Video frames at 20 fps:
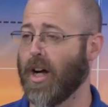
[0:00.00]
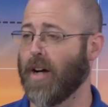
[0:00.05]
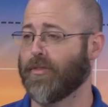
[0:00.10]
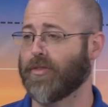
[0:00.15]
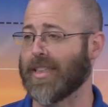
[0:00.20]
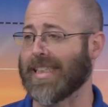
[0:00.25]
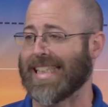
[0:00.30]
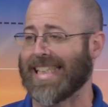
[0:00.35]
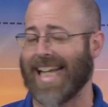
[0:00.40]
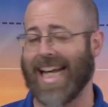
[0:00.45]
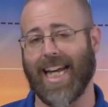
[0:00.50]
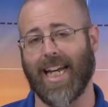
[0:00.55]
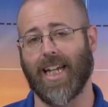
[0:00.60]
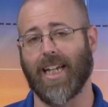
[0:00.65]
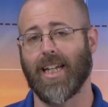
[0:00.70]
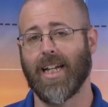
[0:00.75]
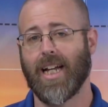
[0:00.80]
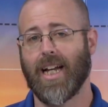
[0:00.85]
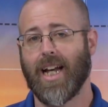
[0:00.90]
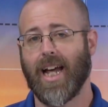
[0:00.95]
off
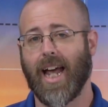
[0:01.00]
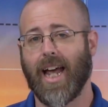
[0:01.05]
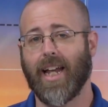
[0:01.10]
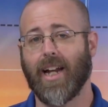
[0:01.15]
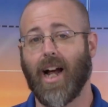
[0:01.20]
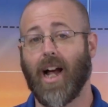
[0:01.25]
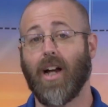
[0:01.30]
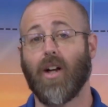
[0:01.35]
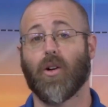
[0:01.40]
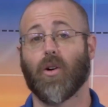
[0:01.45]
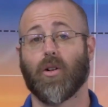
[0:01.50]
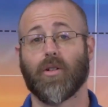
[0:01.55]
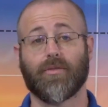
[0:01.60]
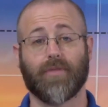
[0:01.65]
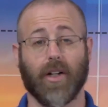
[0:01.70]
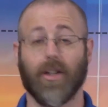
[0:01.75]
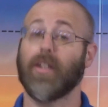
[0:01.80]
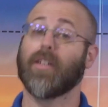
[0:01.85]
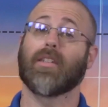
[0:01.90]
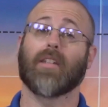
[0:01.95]
today. And I hold
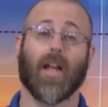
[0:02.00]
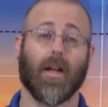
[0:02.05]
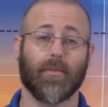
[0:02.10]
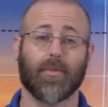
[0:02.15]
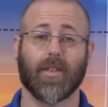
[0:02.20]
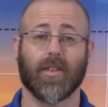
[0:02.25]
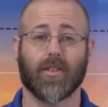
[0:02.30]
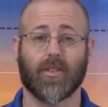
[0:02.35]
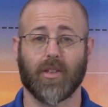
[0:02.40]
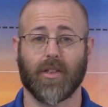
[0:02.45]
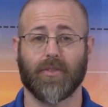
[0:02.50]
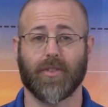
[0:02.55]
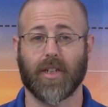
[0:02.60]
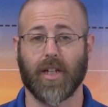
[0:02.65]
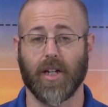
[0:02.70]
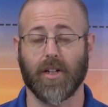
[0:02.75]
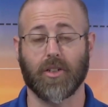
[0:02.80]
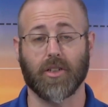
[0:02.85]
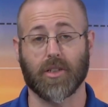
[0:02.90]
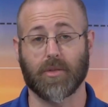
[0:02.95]
various CompTIA
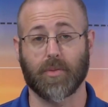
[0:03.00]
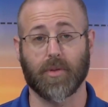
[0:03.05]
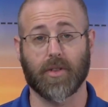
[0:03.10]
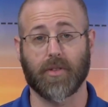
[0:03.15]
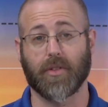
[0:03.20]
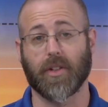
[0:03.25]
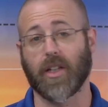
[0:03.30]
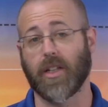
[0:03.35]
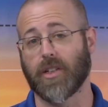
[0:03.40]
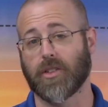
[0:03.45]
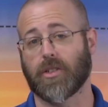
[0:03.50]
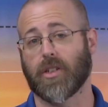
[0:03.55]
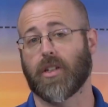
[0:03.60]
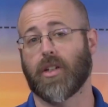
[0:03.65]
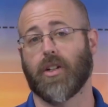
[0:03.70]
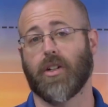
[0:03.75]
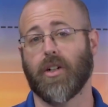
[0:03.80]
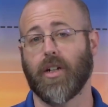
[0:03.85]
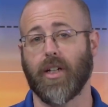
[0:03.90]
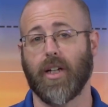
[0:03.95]
certifications, specifically in
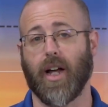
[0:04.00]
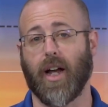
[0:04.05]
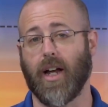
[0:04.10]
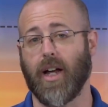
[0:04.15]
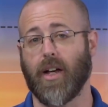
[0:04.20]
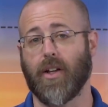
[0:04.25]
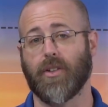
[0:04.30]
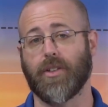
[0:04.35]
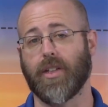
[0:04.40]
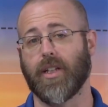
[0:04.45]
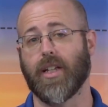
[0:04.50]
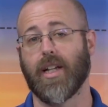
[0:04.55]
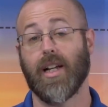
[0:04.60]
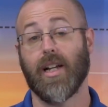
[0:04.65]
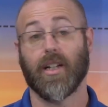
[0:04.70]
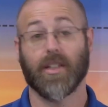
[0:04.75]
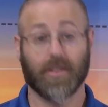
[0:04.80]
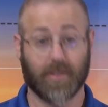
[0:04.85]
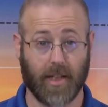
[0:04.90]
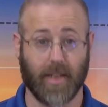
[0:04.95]
security. I held the
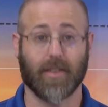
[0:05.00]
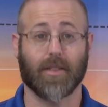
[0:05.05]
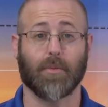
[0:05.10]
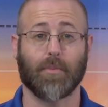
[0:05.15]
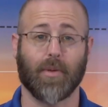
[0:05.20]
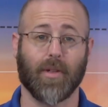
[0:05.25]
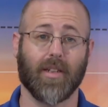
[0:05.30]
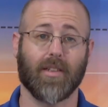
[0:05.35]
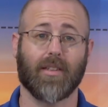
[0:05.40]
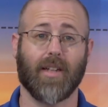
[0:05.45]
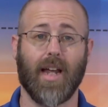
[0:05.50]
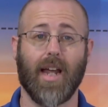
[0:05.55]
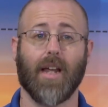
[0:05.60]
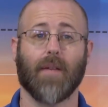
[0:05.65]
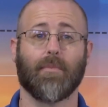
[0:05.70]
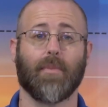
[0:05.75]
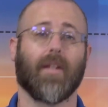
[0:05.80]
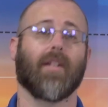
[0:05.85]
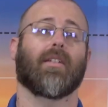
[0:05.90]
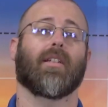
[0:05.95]
CySA Plus
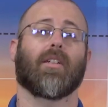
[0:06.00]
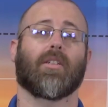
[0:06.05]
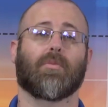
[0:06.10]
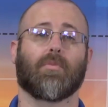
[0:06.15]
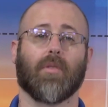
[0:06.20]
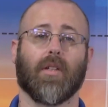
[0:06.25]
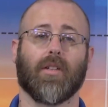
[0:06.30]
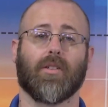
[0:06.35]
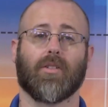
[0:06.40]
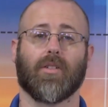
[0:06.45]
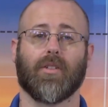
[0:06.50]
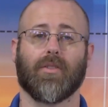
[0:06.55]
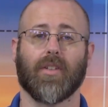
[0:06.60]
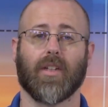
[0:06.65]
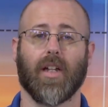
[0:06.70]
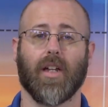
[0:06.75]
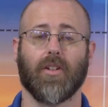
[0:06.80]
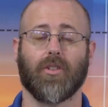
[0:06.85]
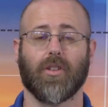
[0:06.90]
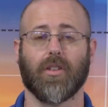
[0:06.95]
and Pentest Plus
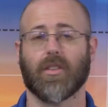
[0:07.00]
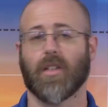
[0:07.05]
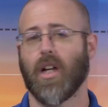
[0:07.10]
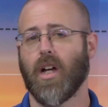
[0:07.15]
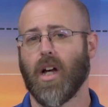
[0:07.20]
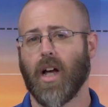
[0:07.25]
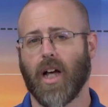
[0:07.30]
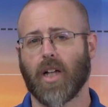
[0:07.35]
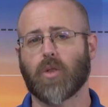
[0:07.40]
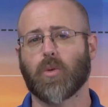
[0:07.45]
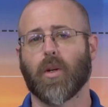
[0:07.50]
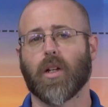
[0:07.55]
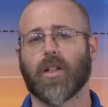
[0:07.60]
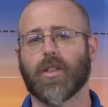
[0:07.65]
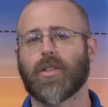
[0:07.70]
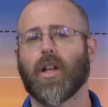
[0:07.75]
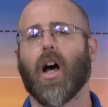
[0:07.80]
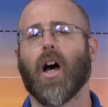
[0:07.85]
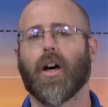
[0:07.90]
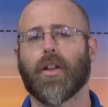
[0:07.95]
certifications, as well
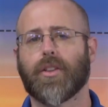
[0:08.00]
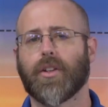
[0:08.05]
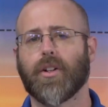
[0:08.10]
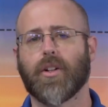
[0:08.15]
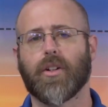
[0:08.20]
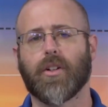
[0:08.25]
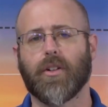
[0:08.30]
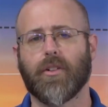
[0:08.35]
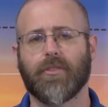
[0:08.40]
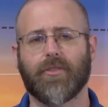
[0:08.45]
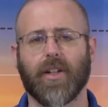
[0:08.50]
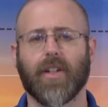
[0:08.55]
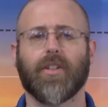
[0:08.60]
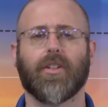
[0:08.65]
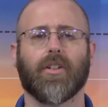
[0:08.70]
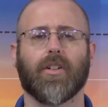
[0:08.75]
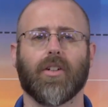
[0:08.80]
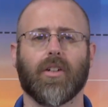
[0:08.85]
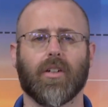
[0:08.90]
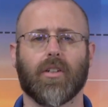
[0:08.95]
as other
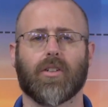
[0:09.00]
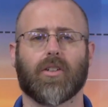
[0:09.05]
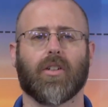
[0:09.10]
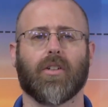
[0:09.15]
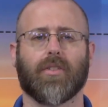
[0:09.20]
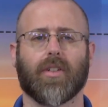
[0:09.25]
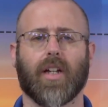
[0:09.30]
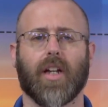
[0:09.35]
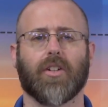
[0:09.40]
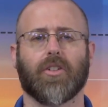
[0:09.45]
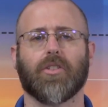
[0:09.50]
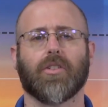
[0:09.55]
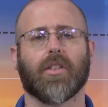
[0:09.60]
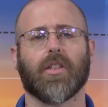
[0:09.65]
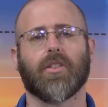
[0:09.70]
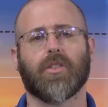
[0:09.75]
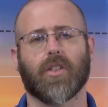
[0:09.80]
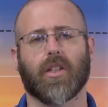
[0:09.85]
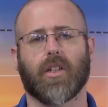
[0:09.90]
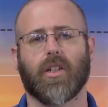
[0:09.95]
vendor certifications
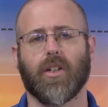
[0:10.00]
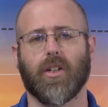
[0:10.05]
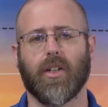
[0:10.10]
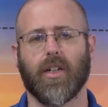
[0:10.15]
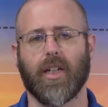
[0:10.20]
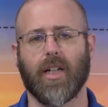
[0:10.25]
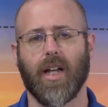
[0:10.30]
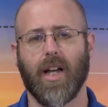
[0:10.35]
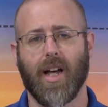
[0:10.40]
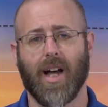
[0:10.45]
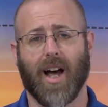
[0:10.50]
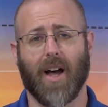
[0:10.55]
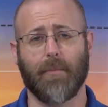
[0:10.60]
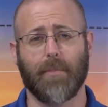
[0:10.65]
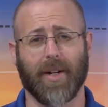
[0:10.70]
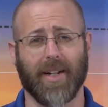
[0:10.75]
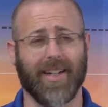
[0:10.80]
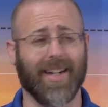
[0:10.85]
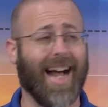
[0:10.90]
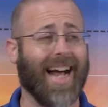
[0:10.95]
in security. I've
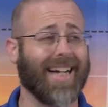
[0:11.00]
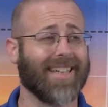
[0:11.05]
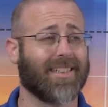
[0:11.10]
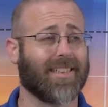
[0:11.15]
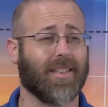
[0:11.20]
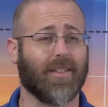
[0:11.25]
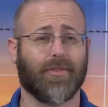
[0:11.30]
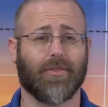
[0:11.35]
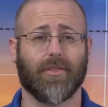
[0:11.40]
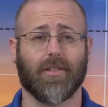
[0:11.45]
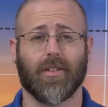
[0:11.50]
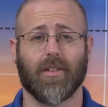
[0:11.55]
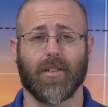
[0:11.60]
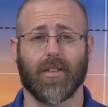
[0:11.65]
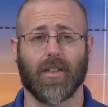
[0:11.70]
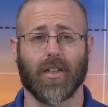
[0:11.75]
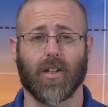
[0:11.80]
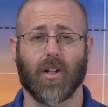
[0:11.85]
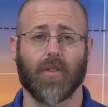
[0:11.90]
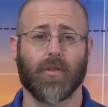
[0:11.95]
been in IT for a
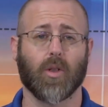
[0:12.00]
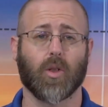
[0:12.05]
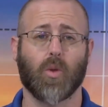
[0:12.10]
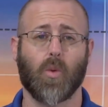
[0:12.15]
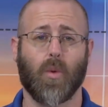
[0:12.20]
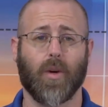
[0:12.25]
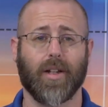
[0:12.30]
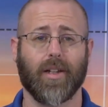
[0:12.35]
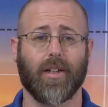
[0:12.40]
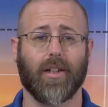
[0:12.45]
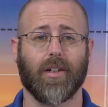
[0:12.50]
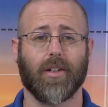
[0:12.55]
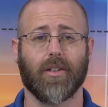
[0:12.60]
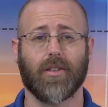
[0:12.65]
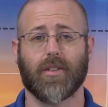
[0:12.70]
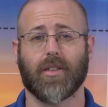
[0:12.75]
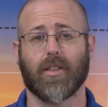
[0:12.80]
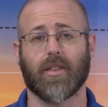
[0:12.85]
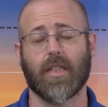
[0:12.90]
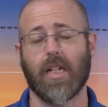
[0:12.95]
little over 20
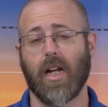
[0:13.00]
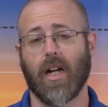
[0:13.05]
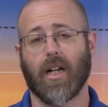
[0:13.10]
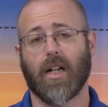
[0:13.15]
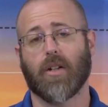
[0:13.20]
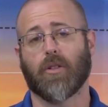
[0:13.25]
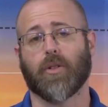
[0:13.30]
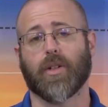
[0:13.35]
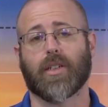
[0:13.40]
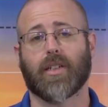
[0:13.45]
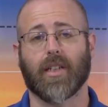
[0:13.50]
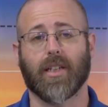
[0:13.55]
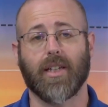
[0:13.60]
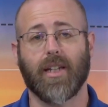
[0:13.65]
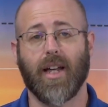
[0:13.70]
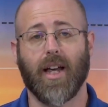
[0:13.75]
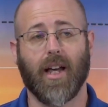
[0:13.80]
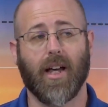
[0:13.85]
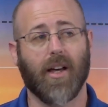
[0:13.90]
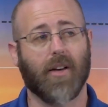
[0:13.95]
years and recently
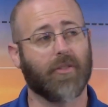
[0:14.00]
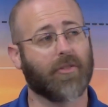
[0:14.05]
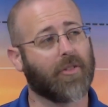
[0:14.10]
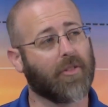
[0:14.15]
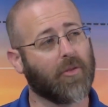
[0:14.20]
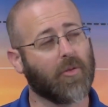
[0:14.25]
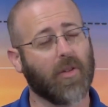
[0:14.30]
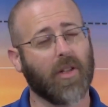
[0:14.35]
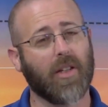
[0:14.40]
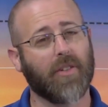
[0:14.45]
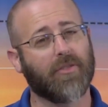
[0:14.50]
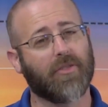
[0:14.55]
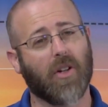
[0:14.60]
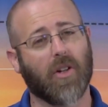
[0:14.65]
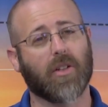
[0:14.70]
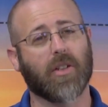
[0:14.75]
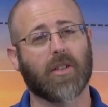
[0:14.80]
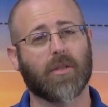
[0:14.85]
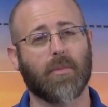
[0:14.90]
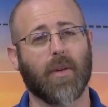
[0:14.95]
have really
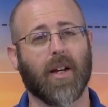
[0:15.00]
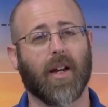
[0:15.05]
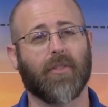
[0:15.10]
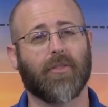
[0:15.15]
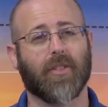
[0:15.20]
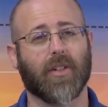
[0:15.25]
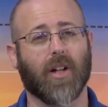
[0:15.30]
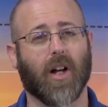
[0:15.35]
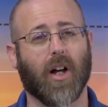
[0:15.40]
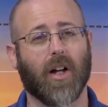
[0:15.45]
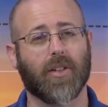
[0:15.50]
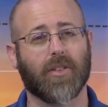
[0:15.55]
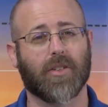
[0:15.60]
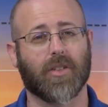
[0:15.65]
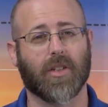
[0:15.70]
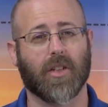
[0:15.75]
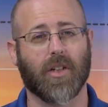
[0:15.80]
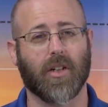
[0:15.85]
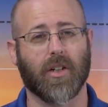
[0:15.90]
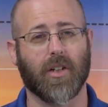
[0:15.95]
focused my effort on
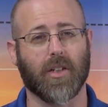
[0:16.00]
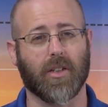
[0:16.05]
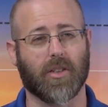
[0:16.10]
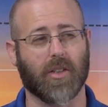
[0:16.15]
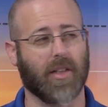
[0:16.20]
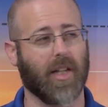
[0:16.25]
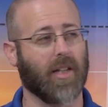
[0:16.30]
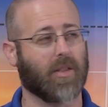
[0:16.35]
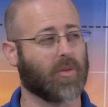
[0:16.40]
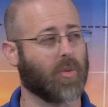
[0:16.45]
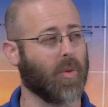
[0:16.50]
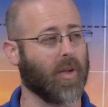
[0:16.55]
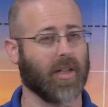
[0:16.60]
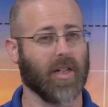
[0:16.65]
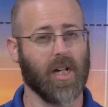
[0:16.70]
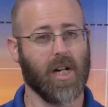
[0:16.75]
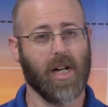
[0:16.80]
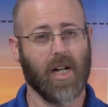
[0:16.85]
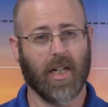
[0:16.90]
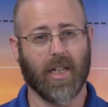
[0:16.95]
security. So that's what
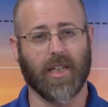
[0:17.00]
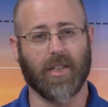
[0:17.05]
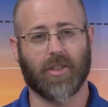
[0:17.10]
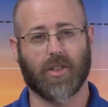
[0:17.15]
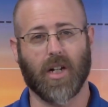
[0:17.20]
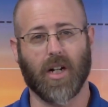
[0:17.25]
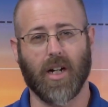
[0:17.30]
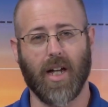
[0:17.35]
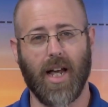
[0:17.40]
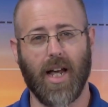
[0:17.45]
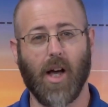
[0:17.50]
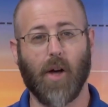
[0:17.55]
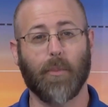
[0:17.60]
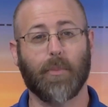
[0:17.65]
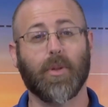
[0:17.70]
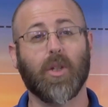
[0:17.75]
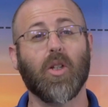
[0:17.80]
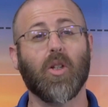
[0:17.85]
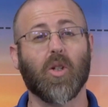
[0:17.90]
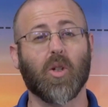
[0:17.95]
is going to
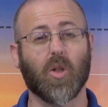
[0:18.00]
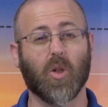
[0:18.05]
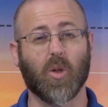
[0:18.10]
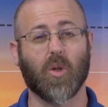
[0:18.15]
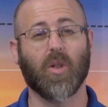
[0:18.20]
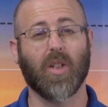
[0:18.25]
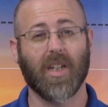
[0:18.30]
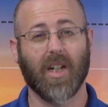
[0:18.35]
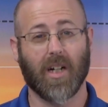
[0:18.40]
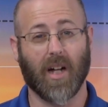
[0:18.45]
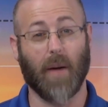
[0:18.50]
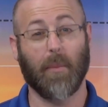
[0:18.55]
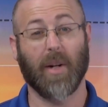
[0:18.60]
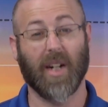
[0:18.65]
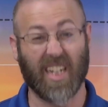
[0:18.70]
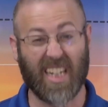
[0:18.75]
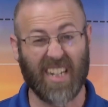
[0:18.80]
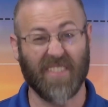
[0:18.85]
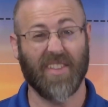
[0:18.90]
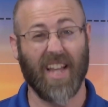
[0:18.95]
help you. I'm going
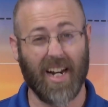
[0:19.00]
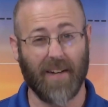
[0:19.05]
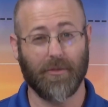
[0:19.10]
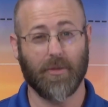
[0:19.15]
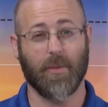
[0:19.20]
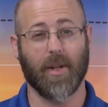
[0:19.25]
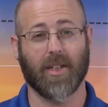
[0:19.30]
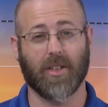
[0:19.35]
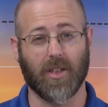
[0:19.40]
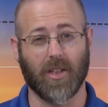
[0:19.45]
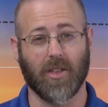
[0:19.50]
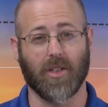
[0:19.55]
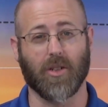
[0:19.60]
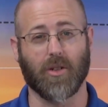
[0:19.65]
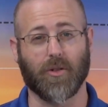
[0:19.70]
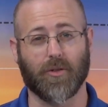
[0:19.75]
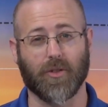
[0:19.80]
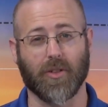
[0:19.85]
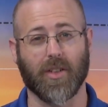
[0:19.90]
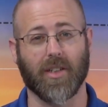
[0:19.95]
to give that information to
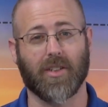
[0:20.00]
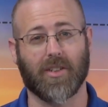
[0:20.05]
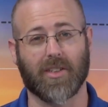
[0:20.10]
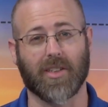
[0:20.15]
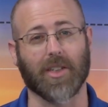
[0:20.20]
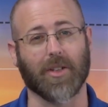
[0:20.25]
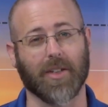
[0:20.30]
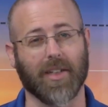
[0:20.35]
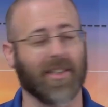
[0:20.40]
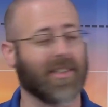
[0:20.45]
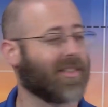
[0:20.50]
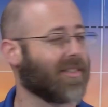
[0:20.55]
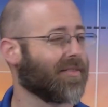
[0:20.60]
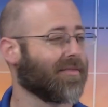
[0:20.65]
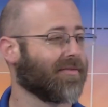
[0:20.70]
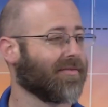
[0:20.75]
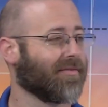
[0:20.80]
you for this series.